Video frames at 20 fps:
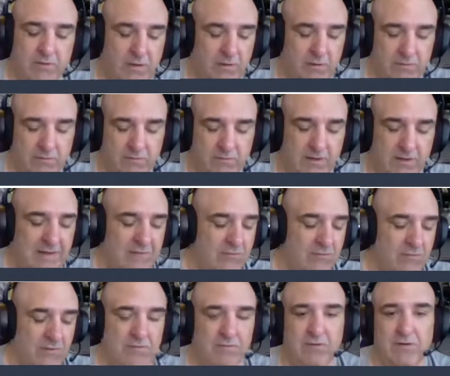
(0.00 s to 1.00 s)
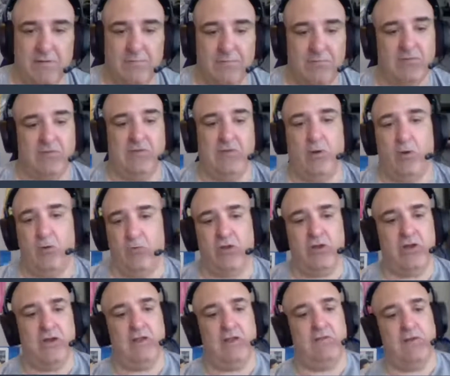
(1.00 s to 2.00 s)
or against Cleveland numbers. Say, oh,
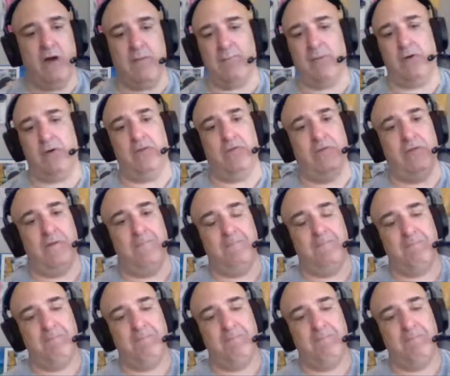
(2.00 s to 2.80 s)
look at these numbers.